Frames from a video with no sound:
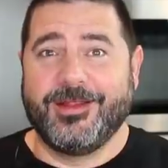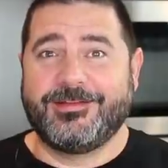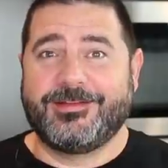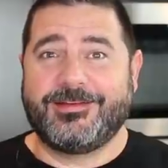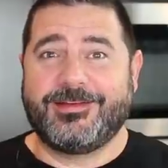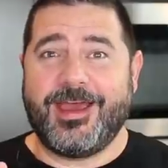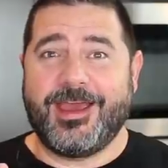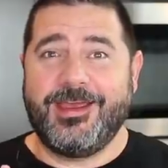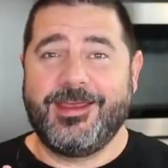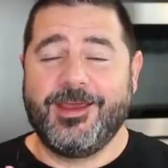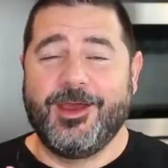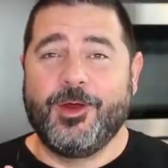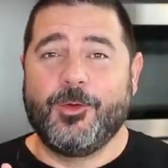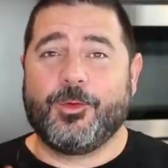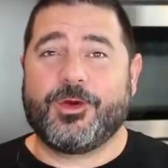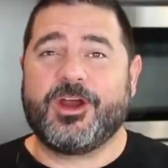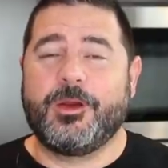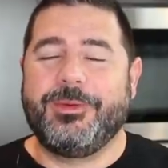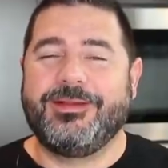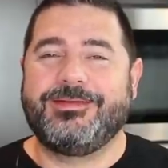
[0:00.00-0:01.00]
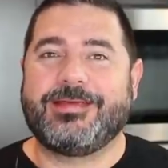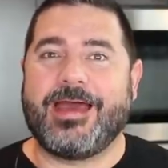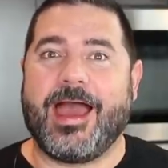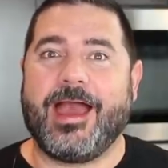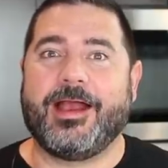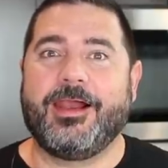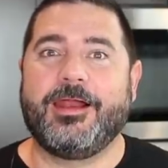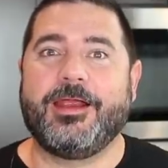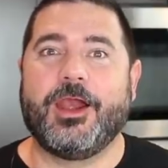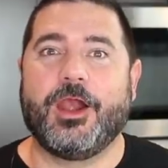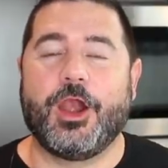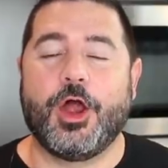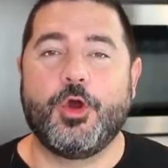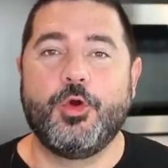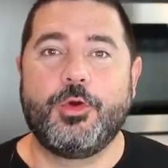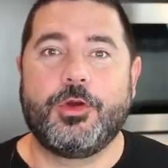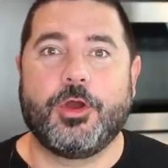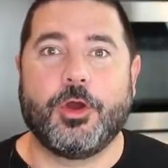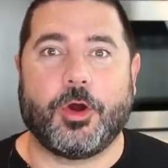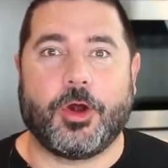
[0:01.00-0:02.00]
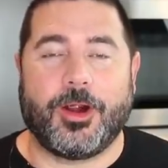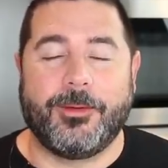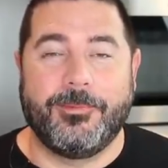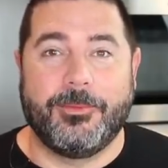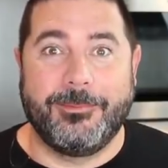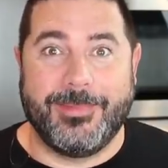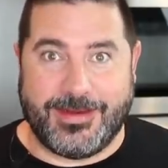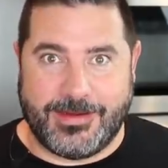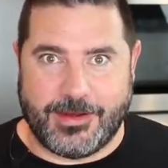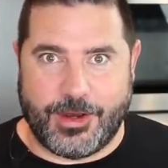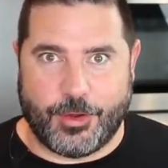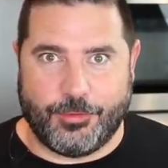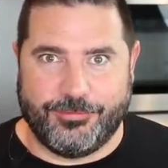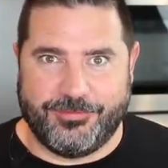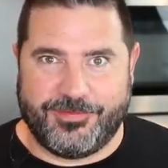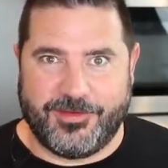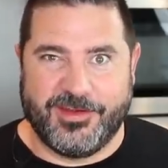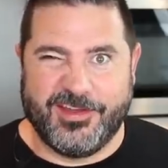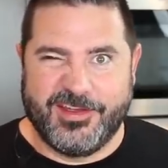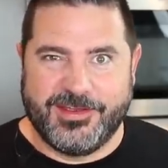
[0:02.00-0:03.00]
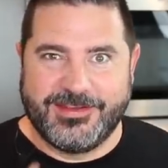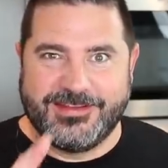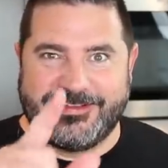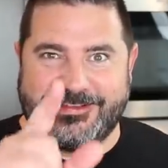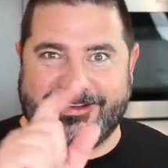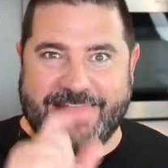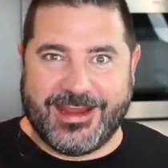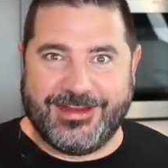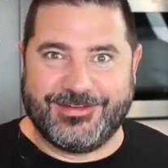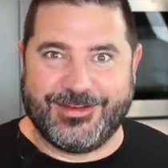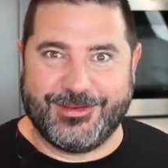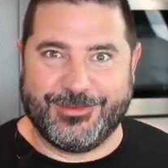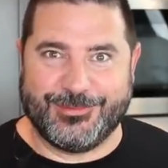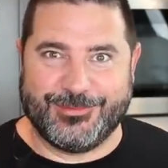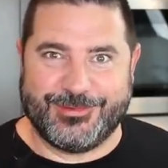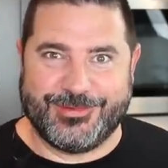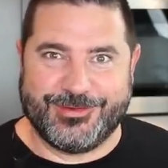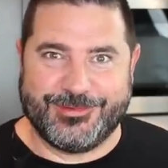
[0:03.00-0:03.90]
Today, we're going to be tackling low carb meatloaf. Stay tuned.